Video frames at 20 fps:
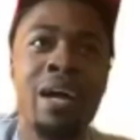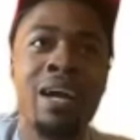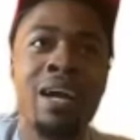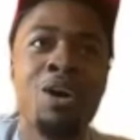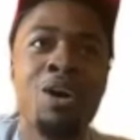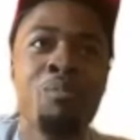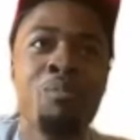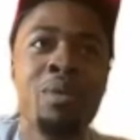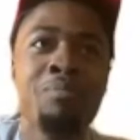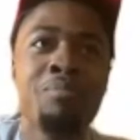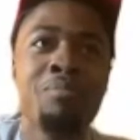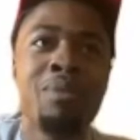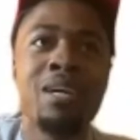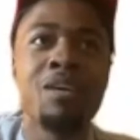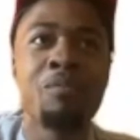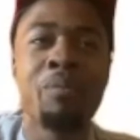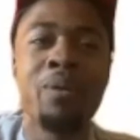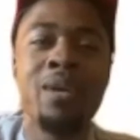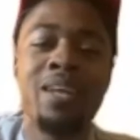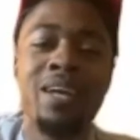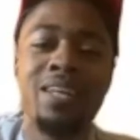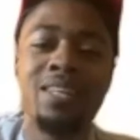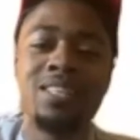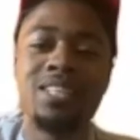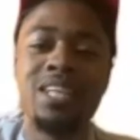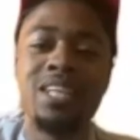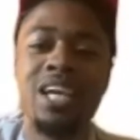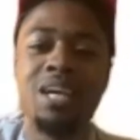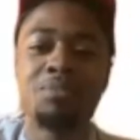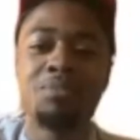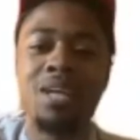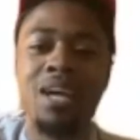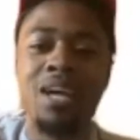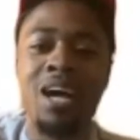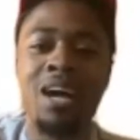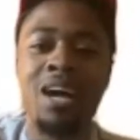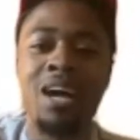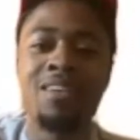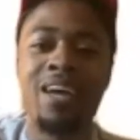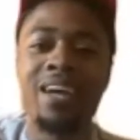a homie, but compete at the same
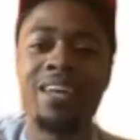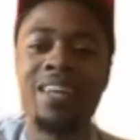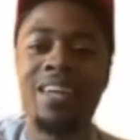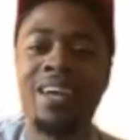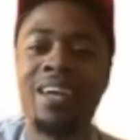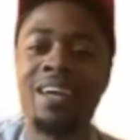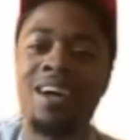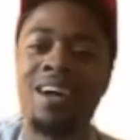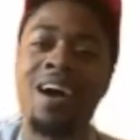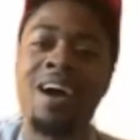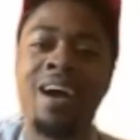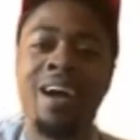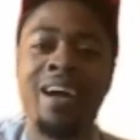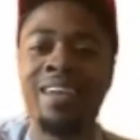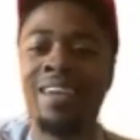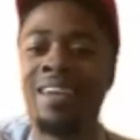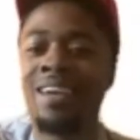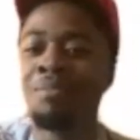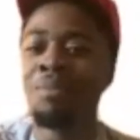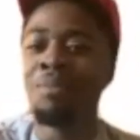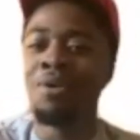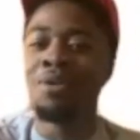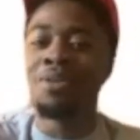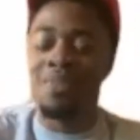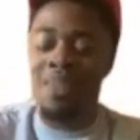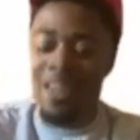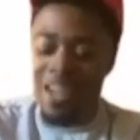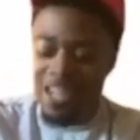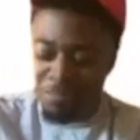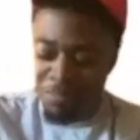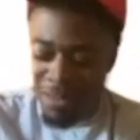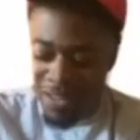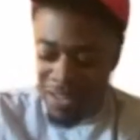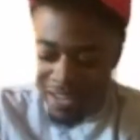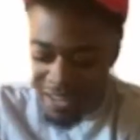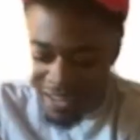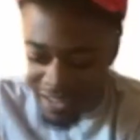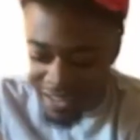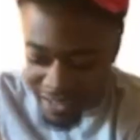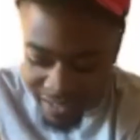time. Like, nigga, all right, yeah, bro, you next play
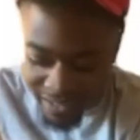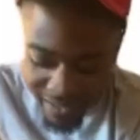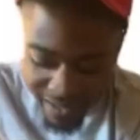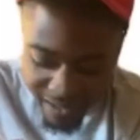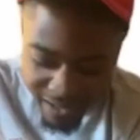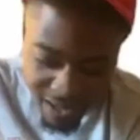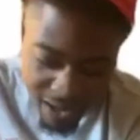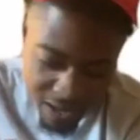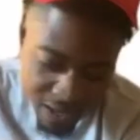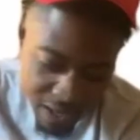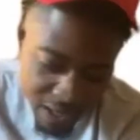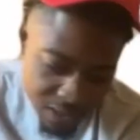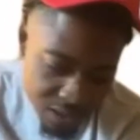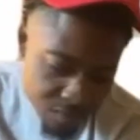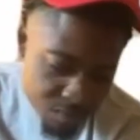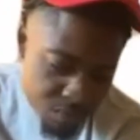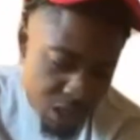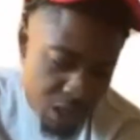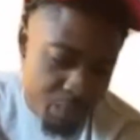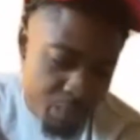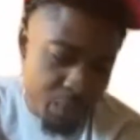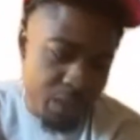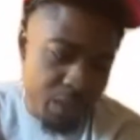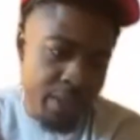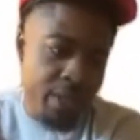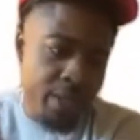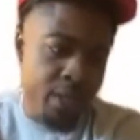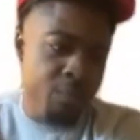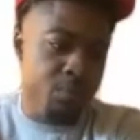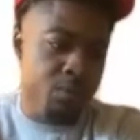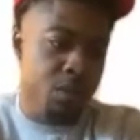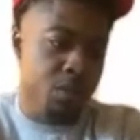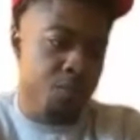here. I like them type of games.